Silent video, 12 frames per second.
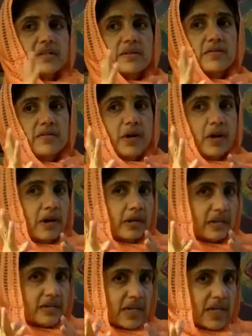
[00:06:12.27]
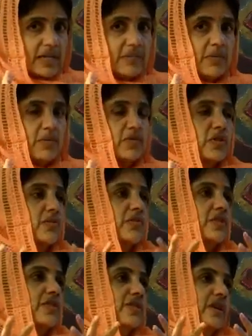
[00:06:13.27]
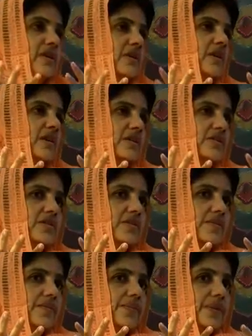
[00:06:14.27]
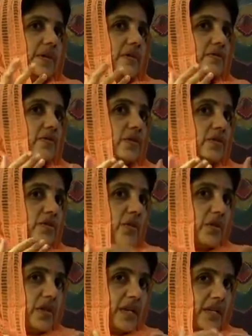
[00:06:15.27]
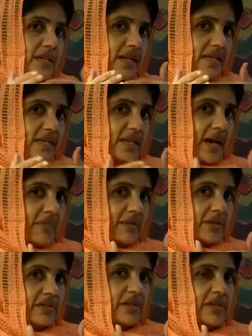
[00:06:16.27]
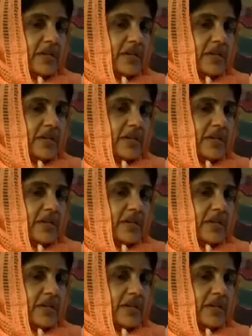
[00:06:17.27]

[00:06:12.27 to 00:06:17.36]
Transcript: for the second portion which is the knowledge so the stories establish this